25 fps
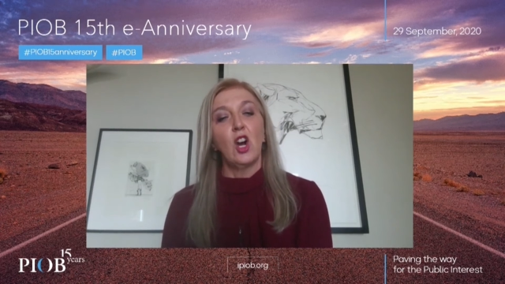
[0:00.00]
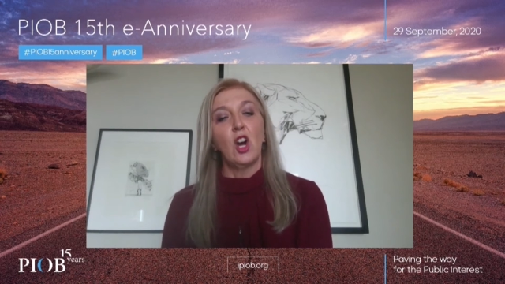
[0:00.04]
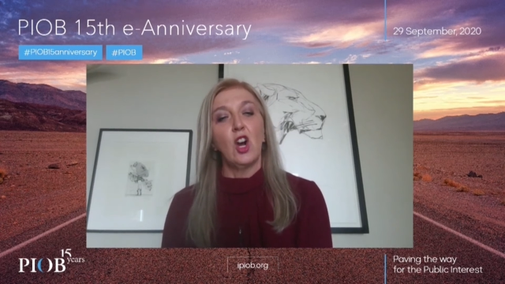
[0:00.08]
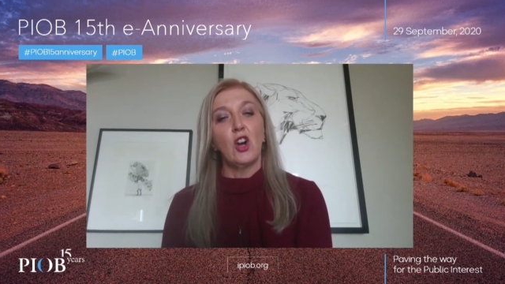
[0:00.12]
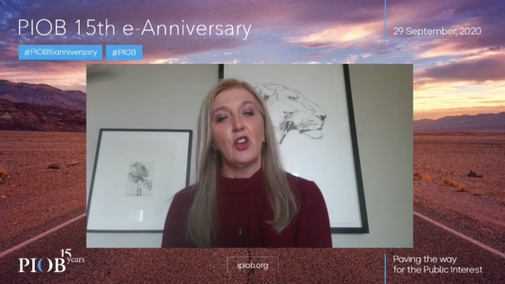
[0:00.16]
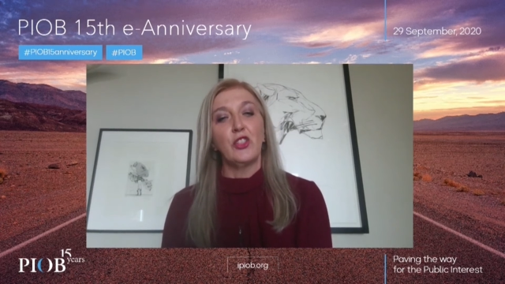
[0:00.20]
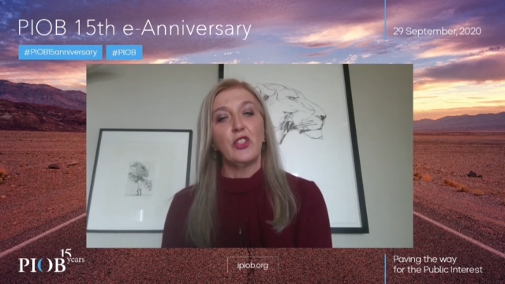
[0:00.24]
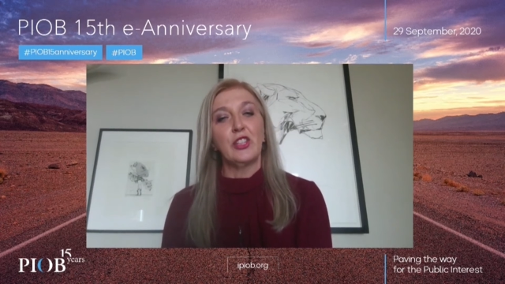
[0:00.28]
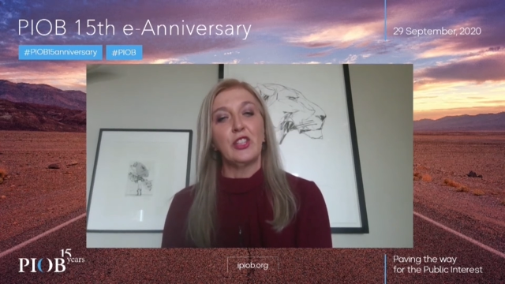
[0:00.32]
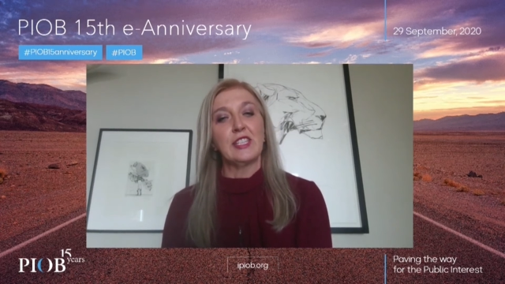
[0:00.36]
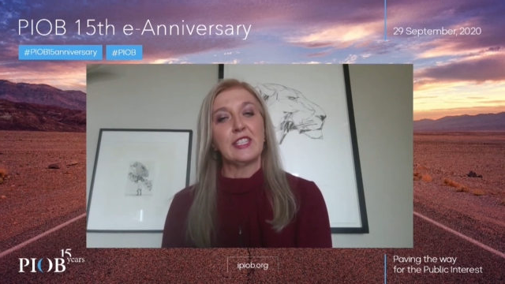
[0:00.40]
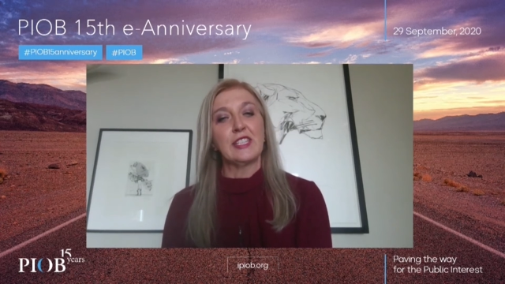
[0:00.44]

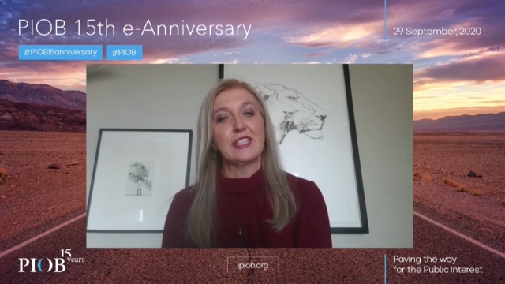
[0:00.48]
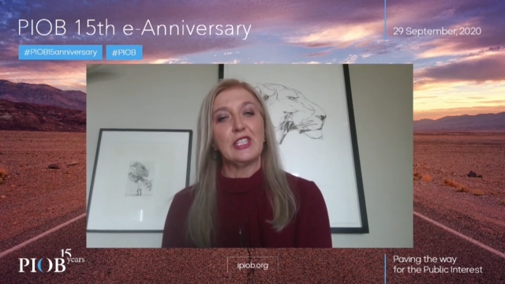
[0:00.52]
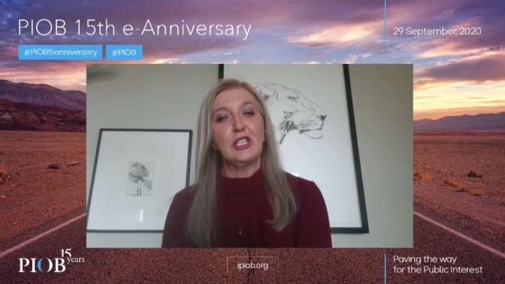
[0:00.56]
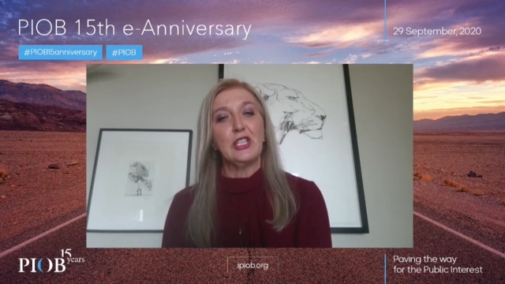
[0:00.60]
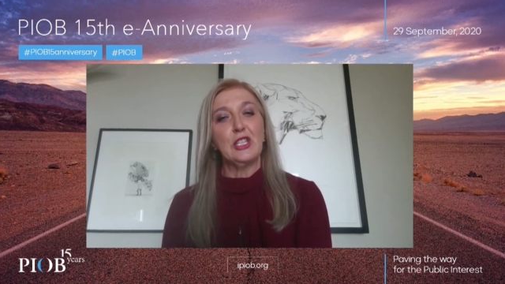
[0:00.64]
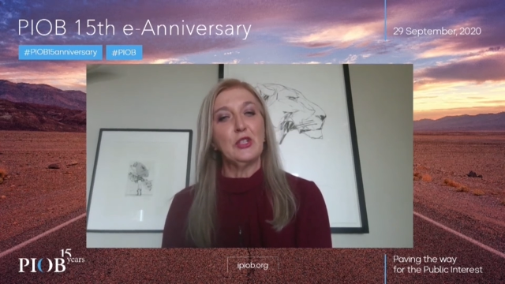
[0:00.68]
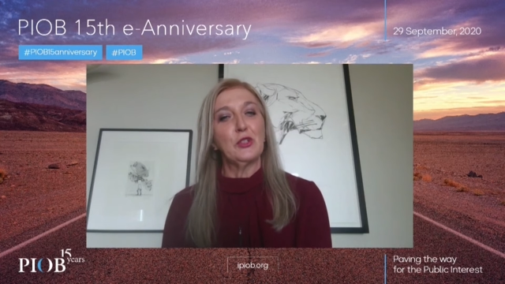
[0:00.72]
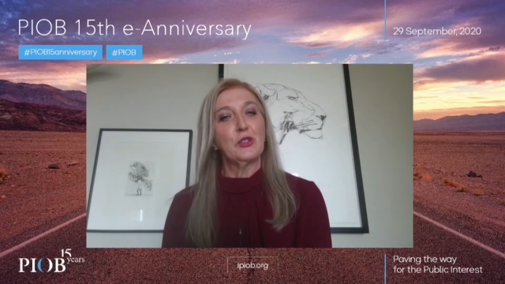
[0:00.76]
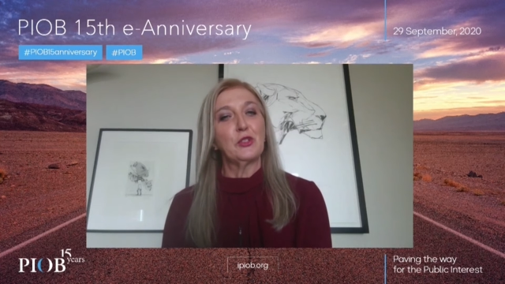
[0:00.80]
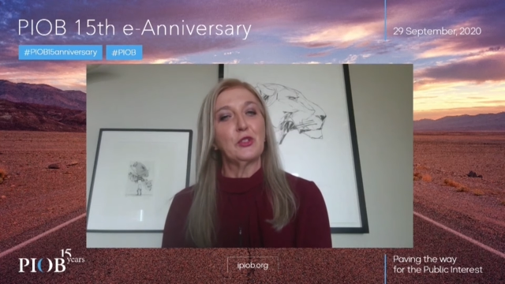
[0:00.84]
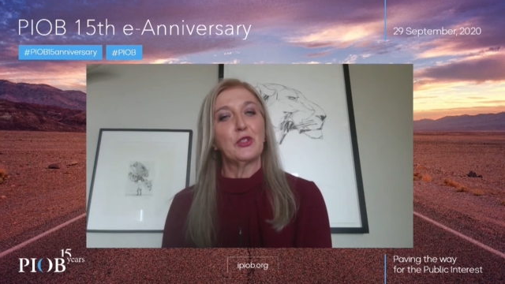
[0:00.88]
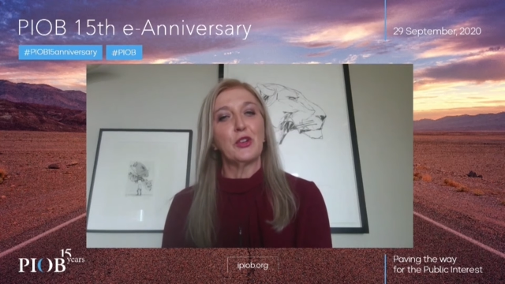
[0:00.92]
on this
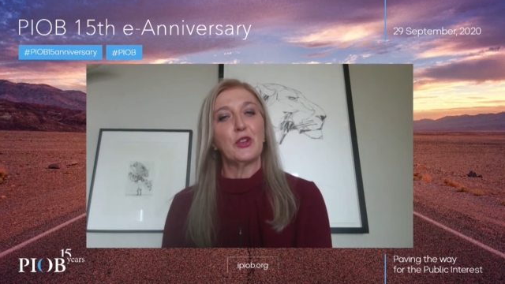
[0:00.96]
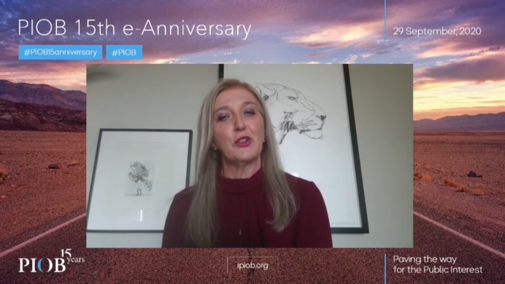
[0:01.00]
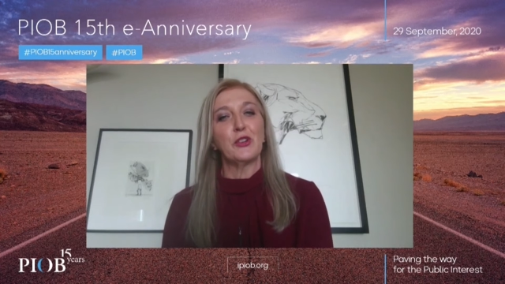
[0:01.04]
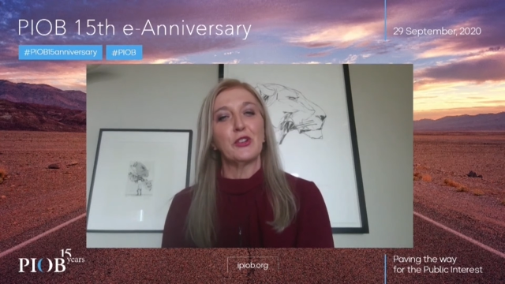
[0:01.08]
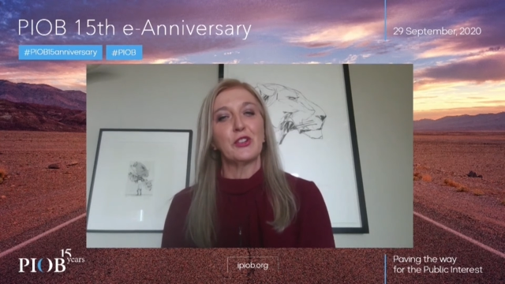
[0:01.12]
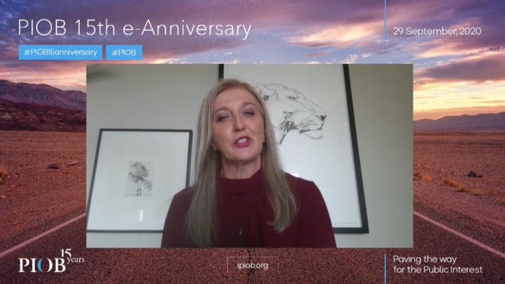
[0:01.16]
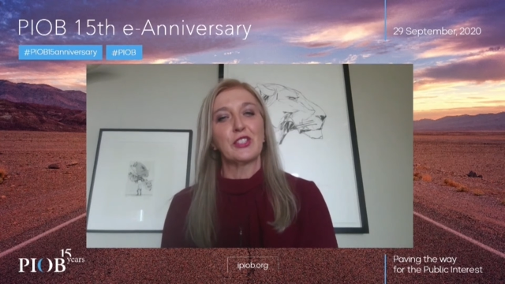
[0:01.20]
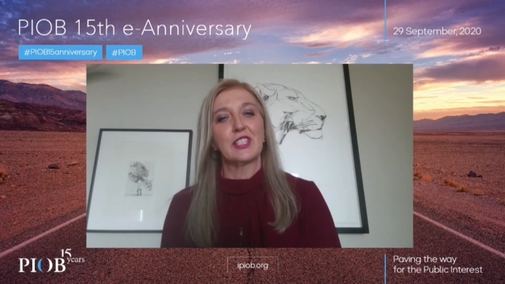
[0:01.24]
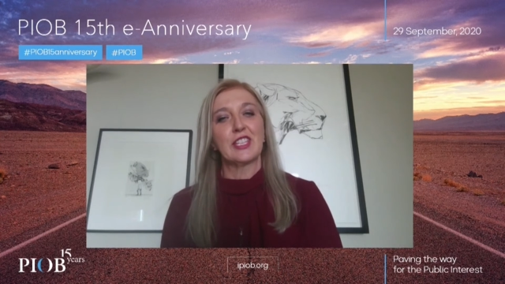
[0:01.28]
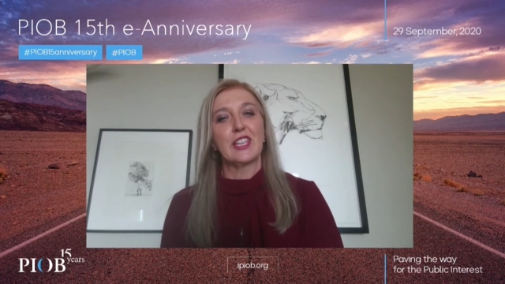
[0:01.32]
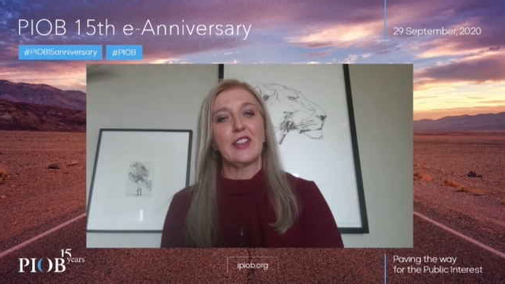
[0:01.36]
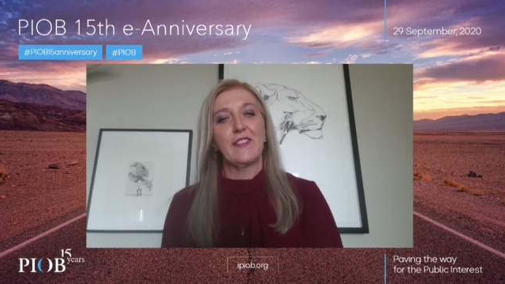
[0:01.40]
new
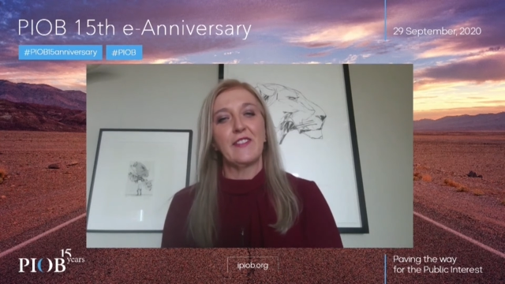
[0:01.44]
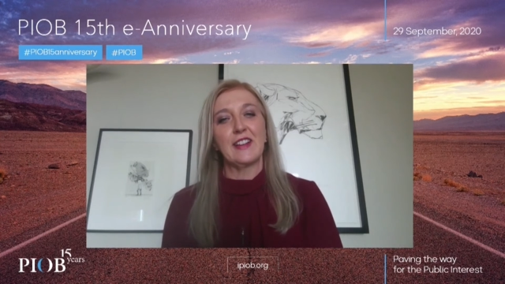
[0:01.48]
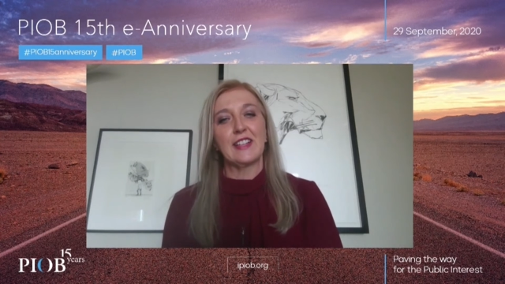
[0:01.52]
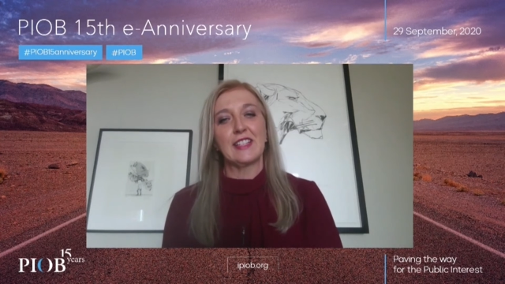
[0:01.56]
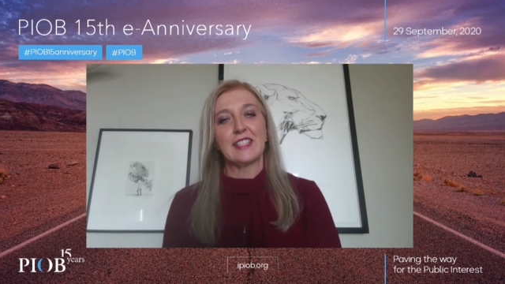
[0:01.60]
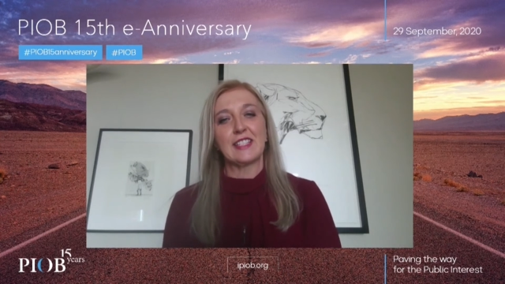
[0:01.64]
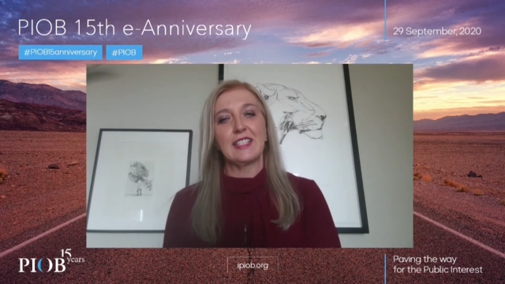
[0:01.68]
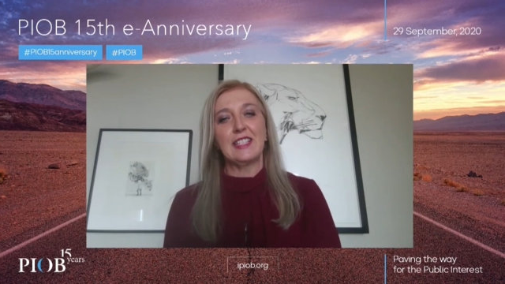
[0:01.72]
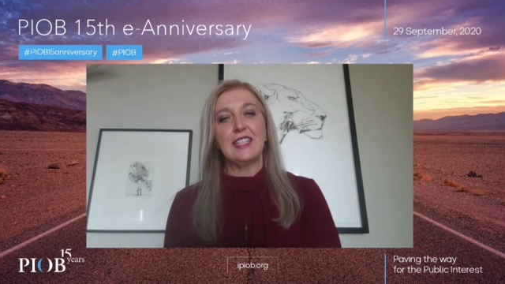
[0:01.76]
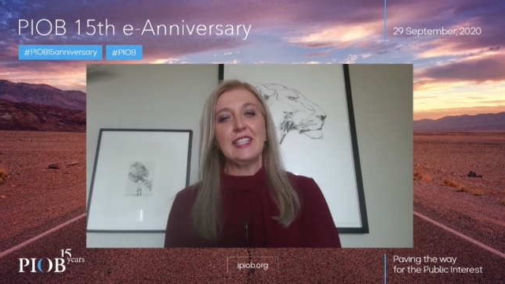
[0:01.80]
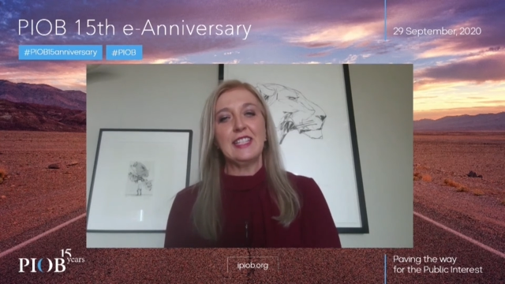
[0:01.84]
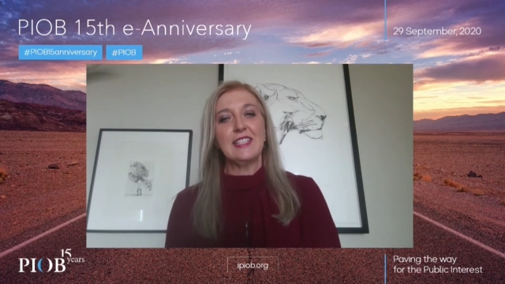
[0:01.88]
task of us,